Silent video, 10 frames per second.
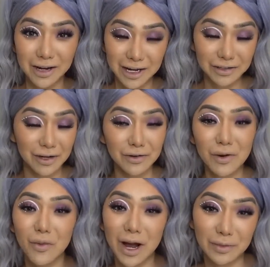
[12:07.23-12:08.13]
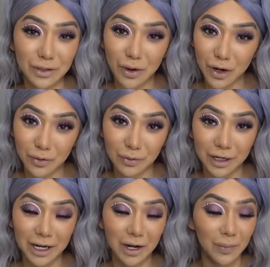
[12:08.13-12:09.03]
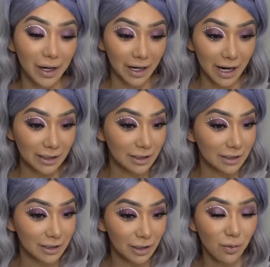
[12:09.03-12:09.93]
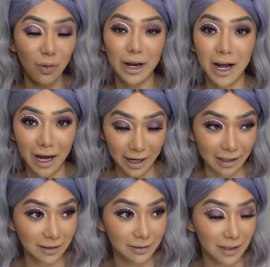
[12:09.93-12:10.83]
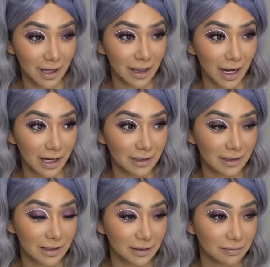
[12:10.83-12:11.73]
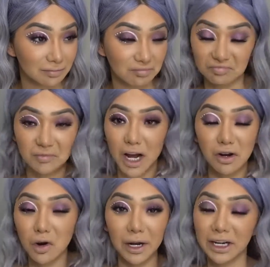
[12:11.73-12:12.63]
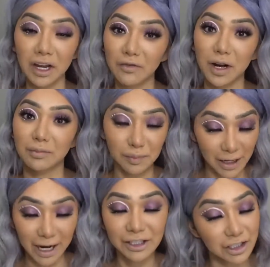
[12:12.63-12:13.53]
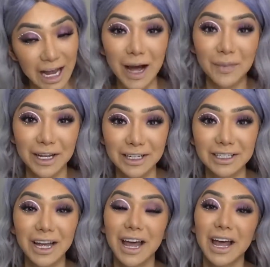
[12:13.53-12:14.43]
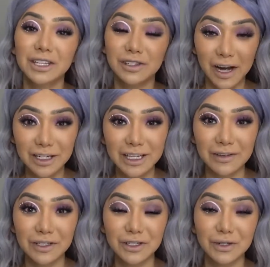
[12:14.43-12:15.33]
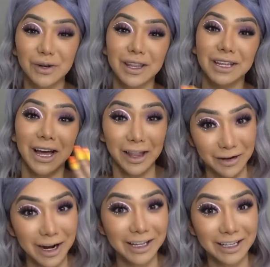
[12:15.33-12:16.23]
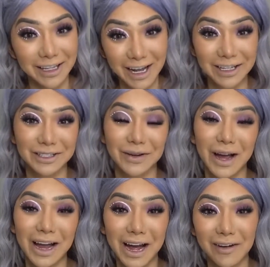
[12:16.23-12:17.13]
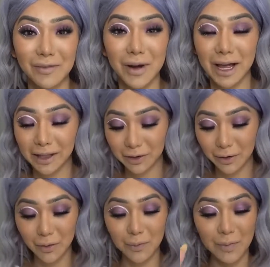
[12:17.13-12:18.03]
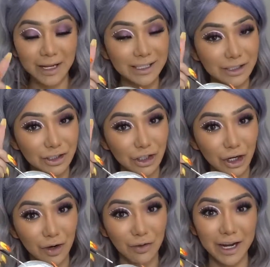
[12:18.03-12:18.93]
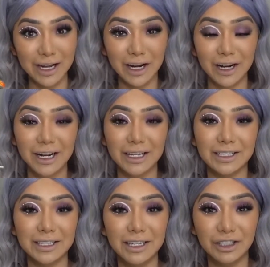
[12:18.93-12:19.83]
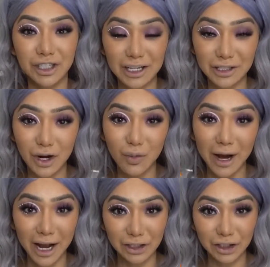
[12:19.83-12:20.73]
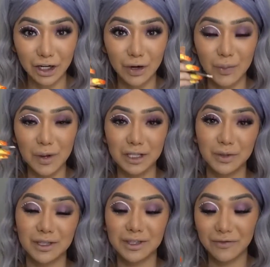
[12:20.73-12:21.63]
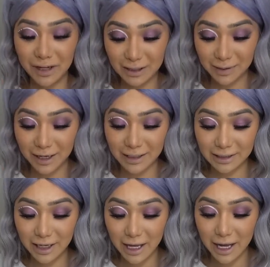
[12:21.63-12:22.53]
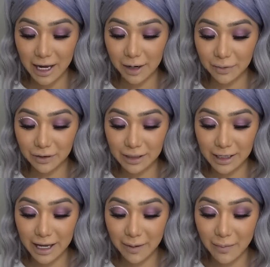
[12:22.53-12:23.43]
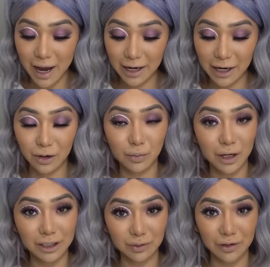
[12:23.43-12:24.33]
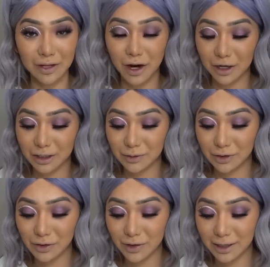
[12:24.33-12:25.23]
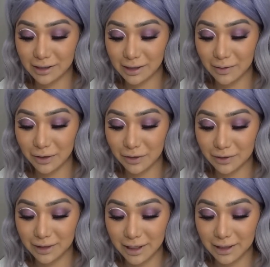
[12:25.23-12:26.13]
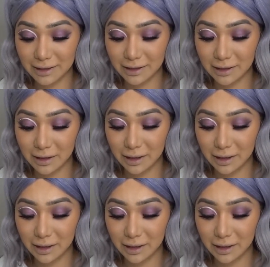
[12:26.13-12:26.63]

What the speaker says: right, you guys, so I don't know why I'm so on one right now, but I just did one eye that, I don't know where it came from, but it just happened. So now I just have to do the other eye like that. So I have my little mixture right here. It's the Gesso white eyeshadow mixed with some Fix Plus. And I'm using a MAC angled brush. One of the artists was so nice to let me use this.